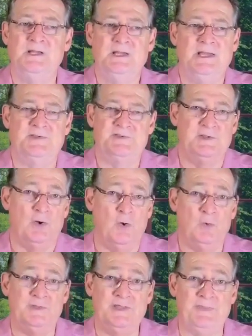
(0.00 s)
It's the
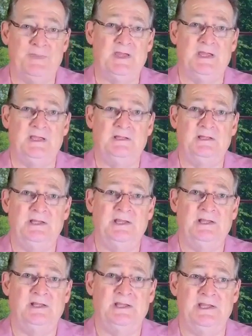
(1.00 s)
only thing
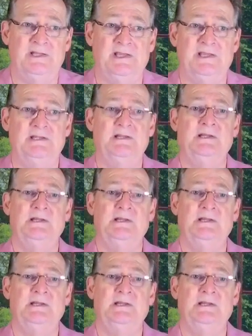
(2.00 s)
in a